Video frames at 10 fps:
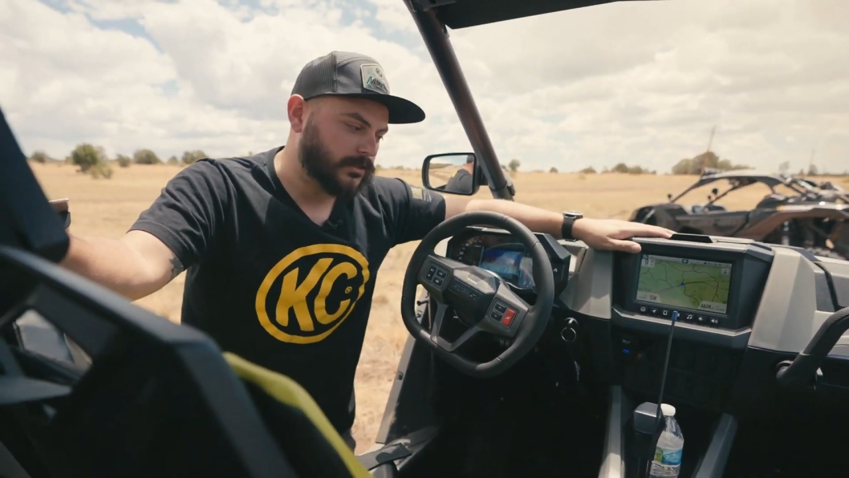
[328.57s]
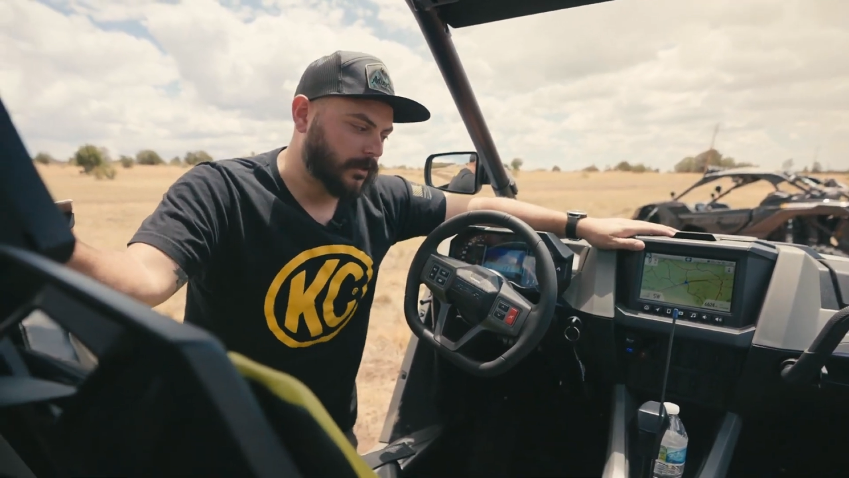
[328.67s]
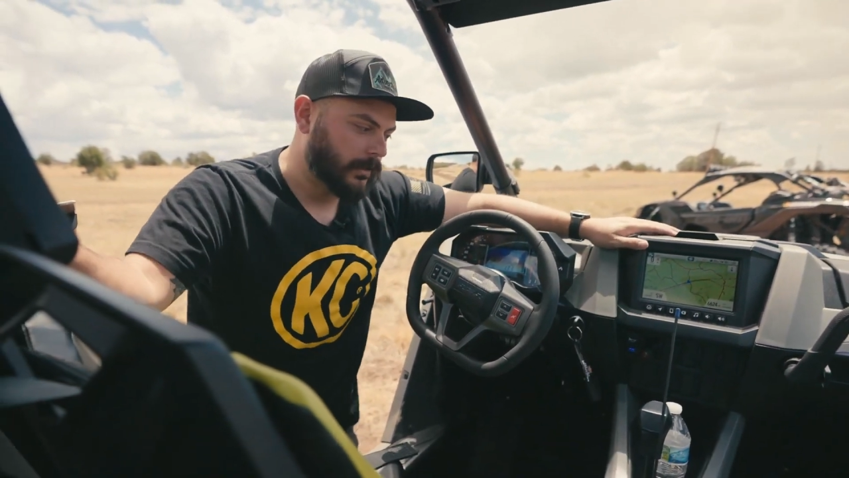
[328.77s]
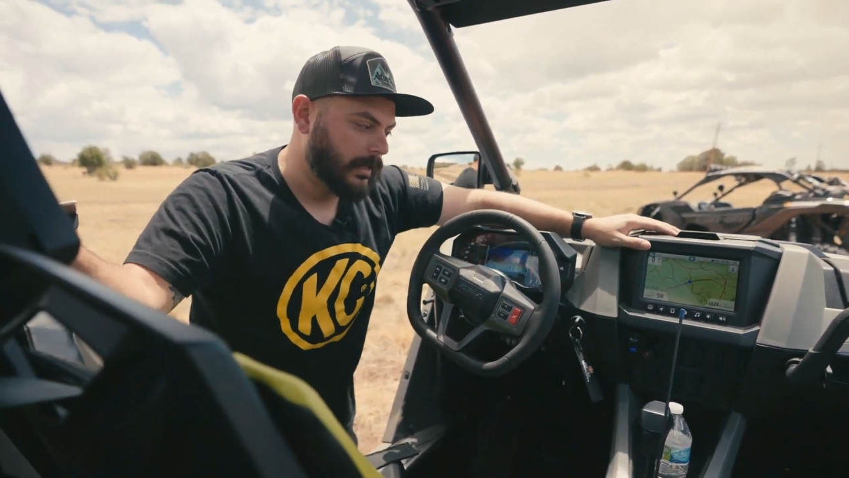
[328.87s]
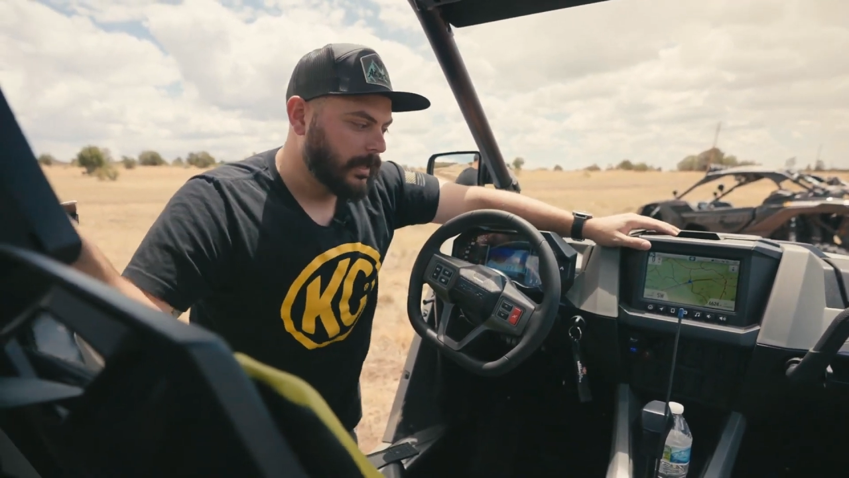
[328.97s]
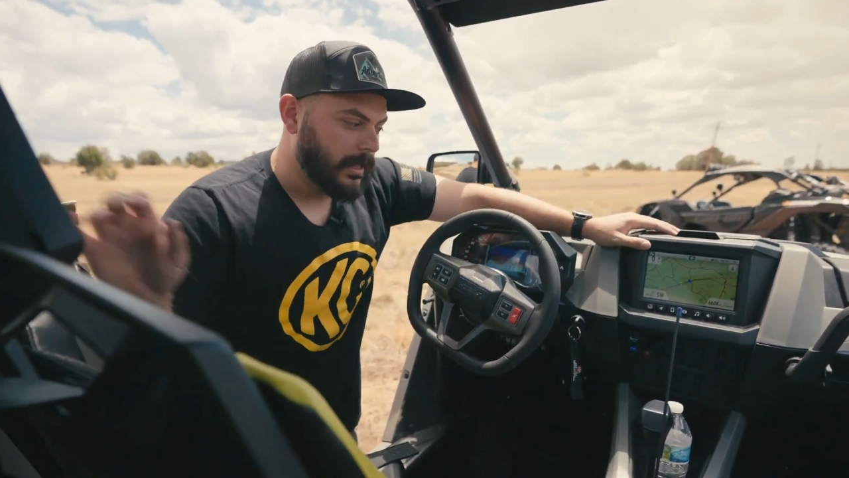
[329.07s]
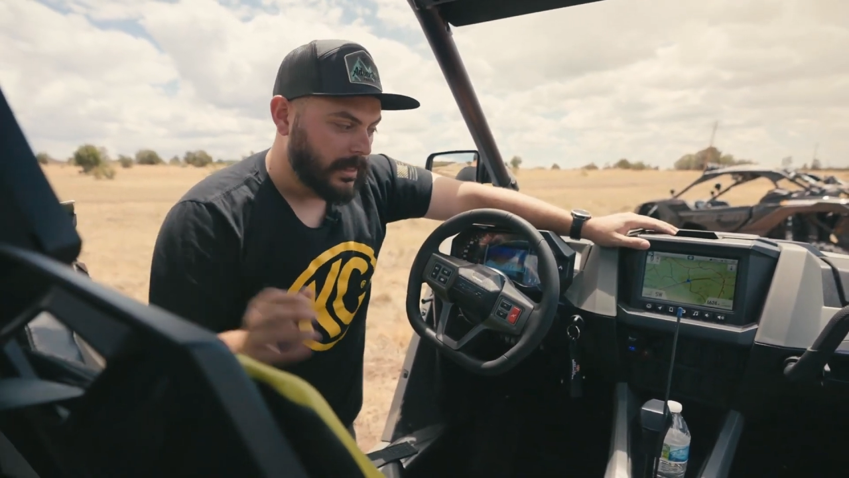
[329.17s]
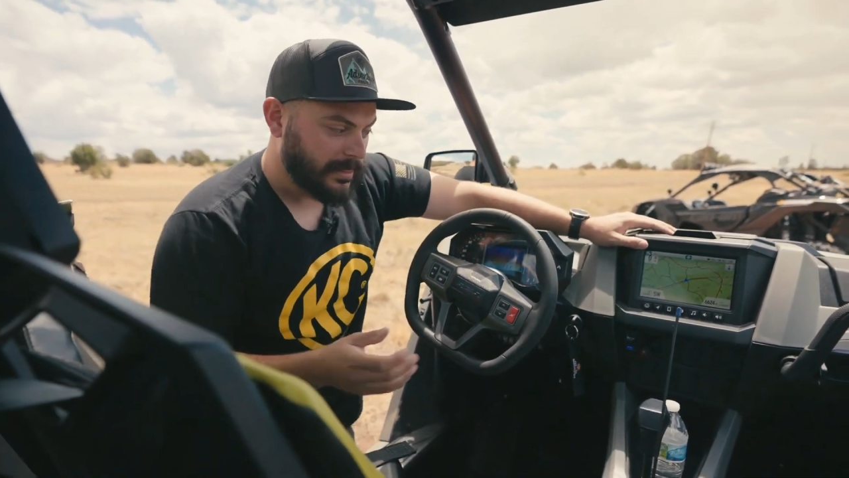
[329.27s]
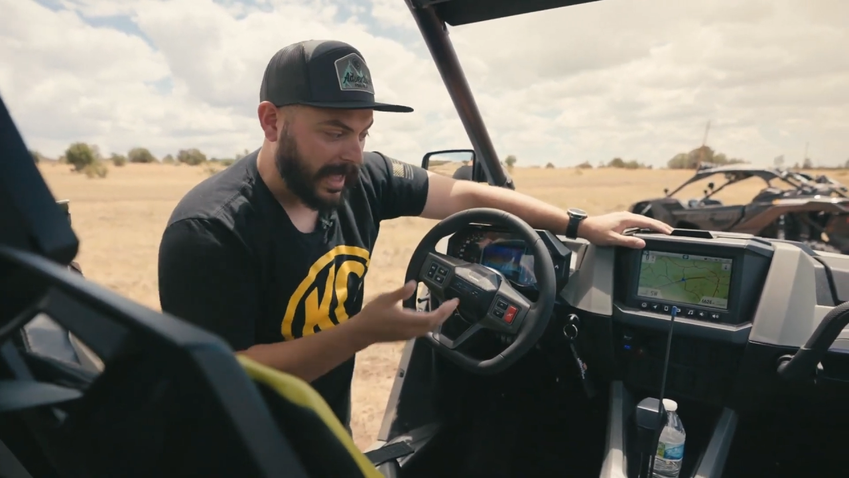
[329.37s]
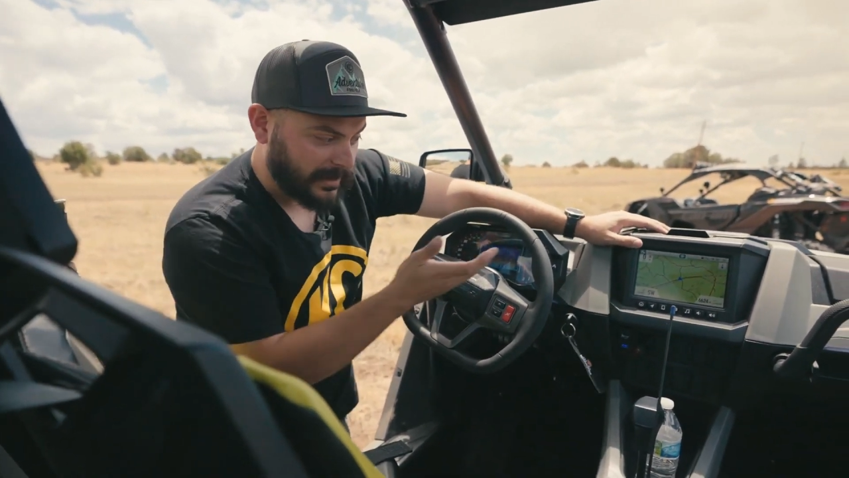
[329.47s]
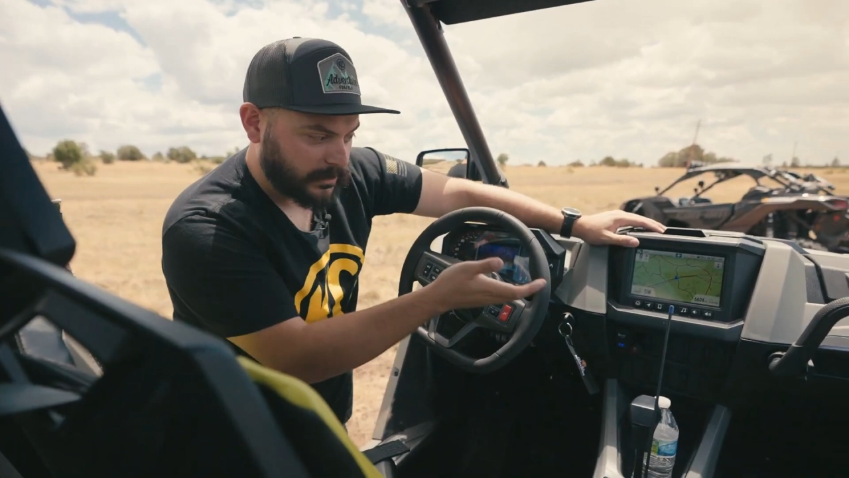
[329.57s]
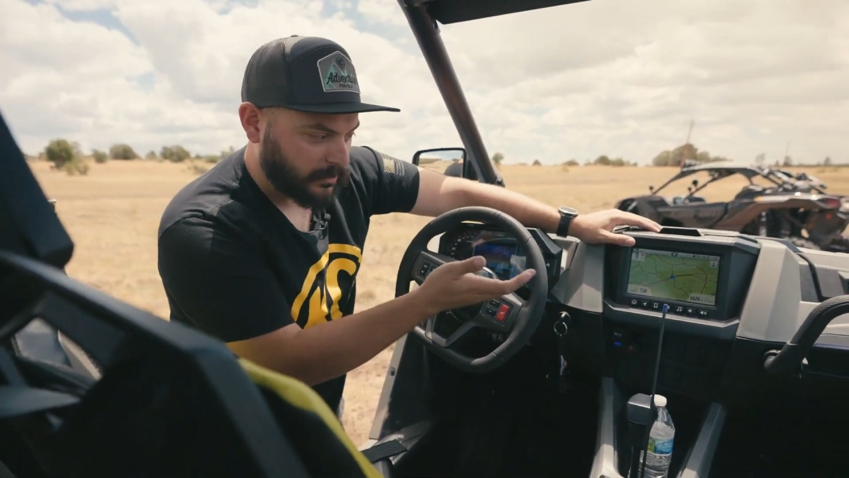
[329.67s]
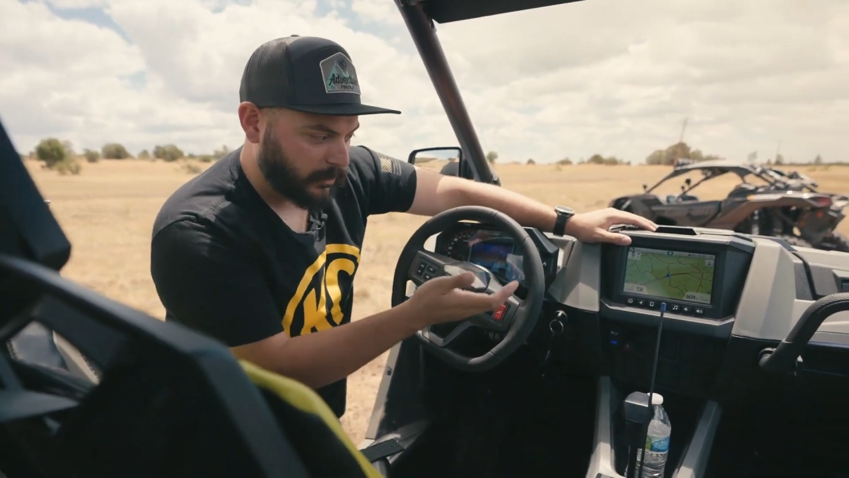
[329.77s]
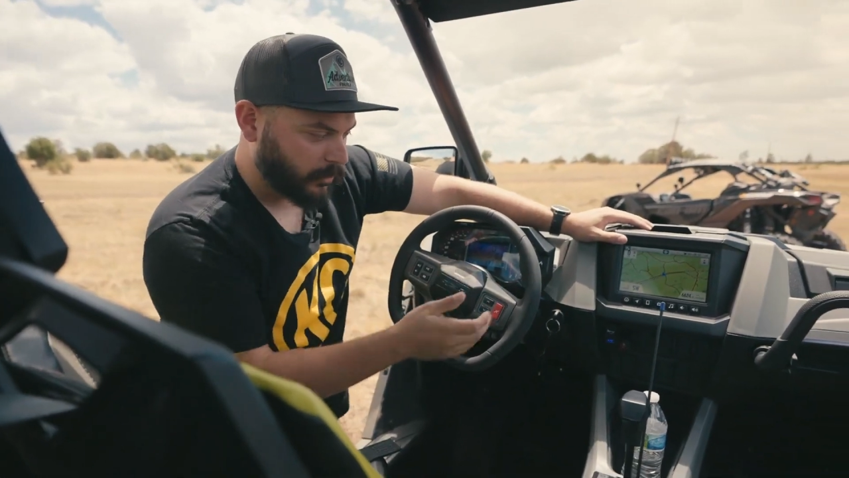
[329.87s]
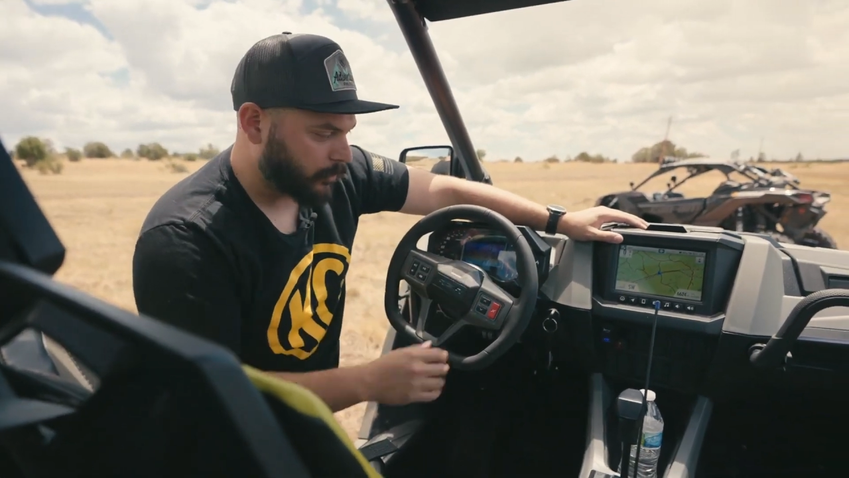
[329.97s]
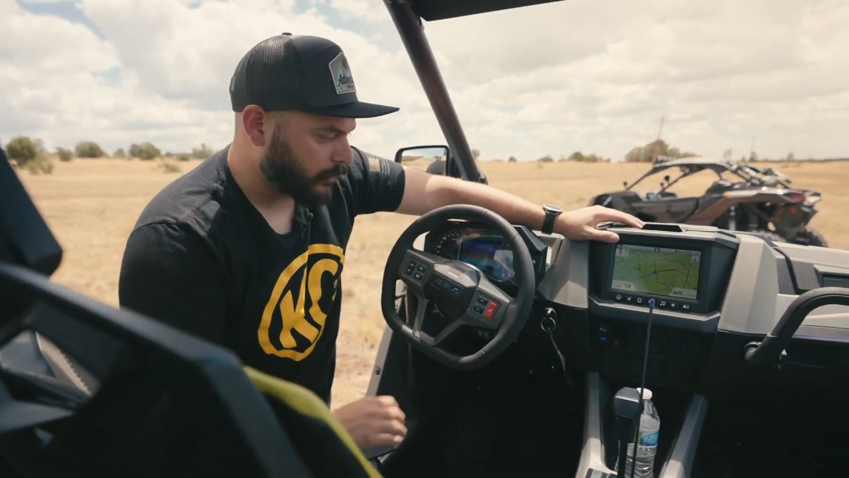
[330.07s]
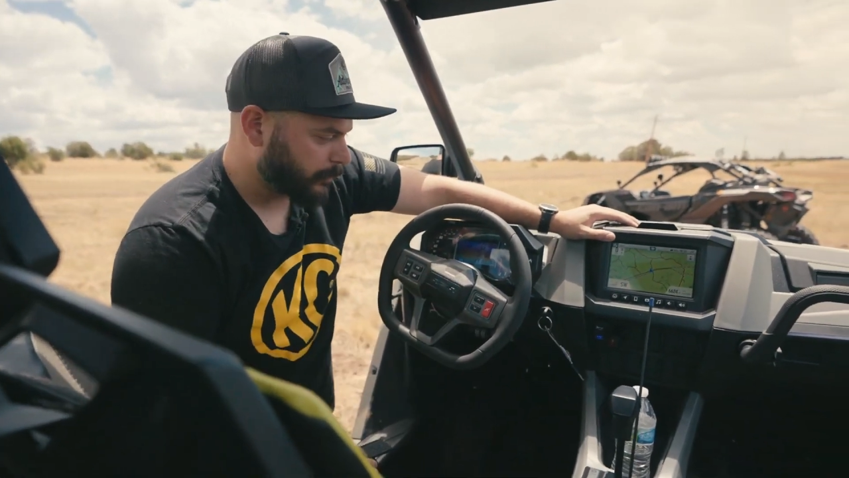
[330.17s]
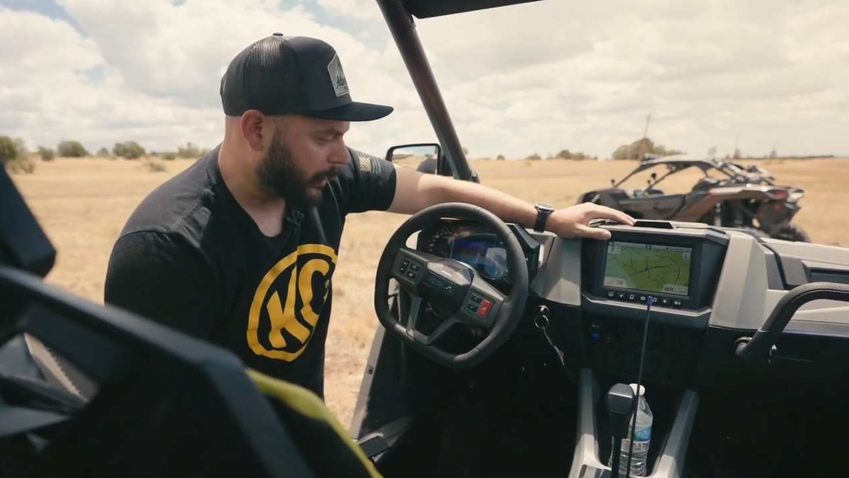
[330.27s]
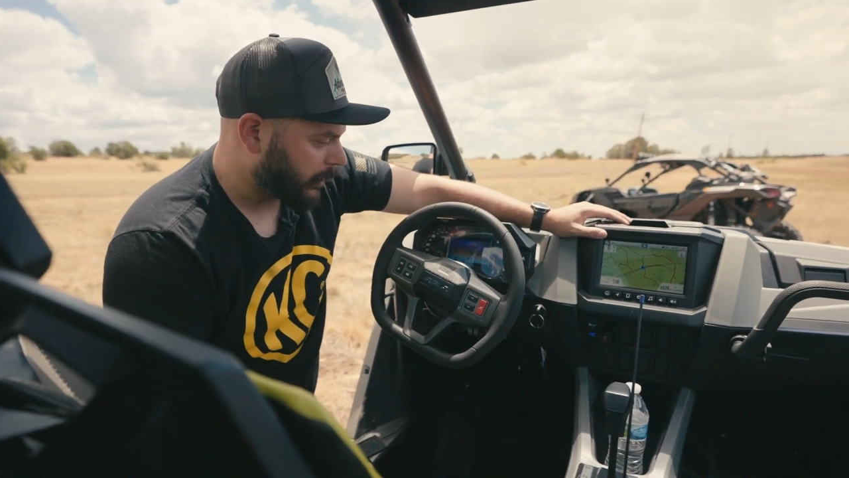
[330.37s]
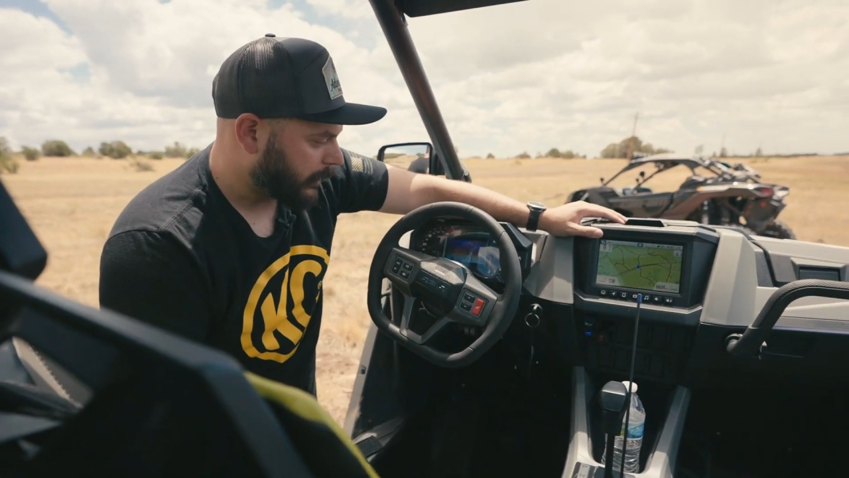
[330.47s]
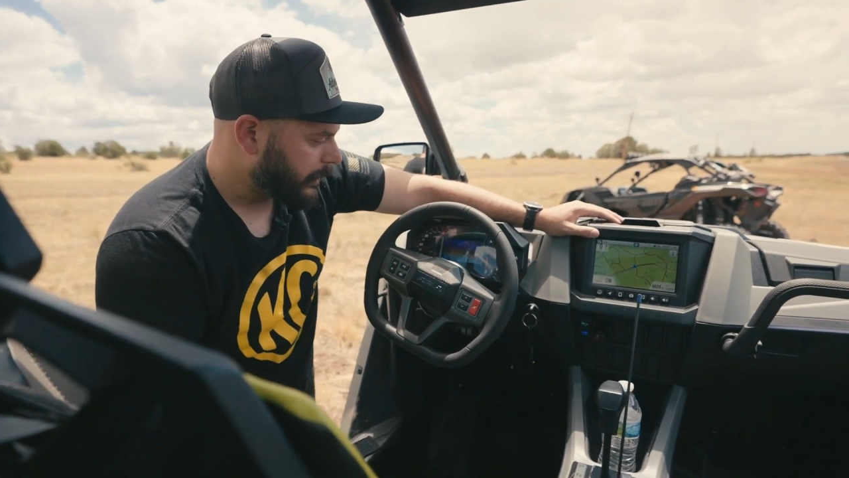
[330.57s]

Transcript: So that's the real cool part.